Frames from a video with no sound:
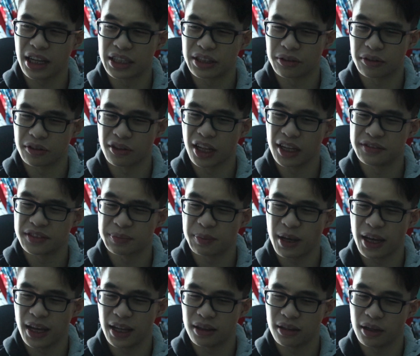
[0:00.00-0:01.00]
like their
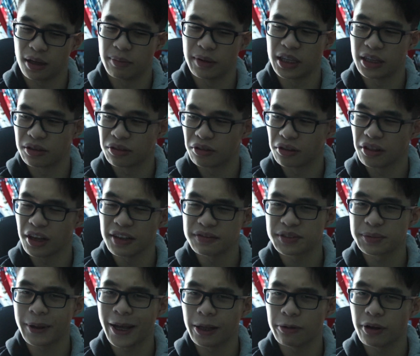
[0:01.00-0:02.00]
lifespan. I mean,
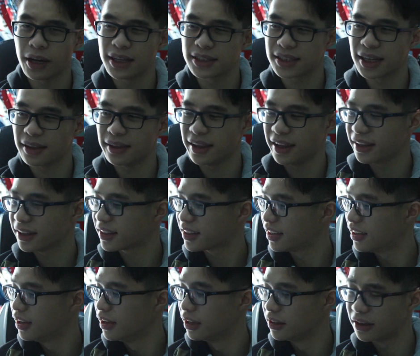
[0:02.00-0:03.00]
lifespan wise, I think
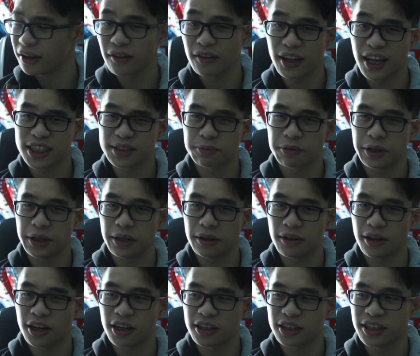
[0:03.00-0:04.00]
they'll last pretty
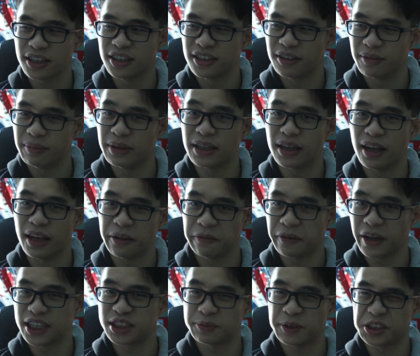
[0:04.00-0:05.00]
long,
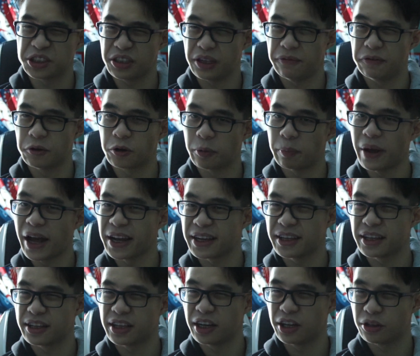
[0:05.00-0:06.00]
especially if you're a
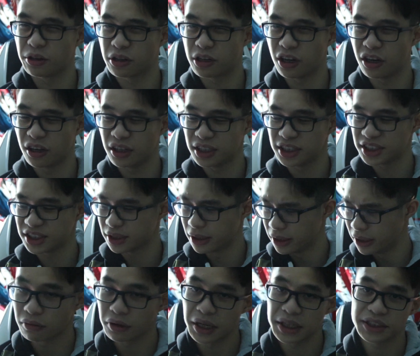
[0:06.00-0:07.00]
packet cutter cardist.
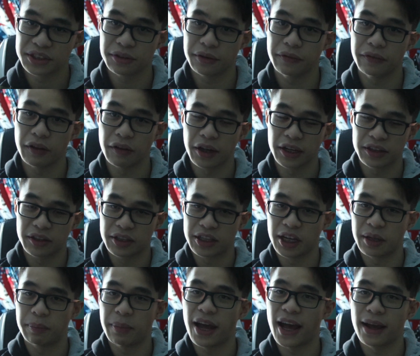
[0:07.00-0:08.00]
Right, so if you like to
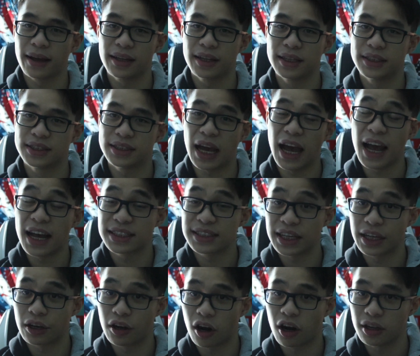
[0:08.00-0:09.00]
cut packets as
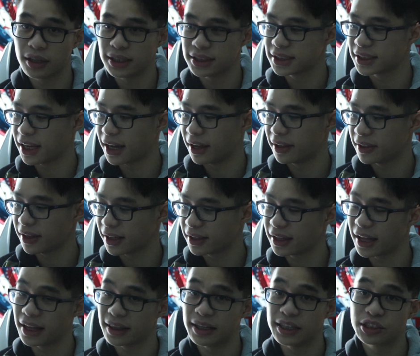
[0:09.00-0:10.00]
a cardist, then I think
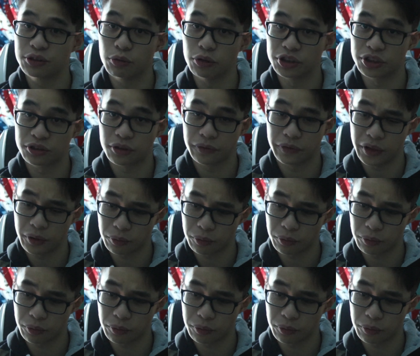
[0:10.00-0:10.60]
that these will serve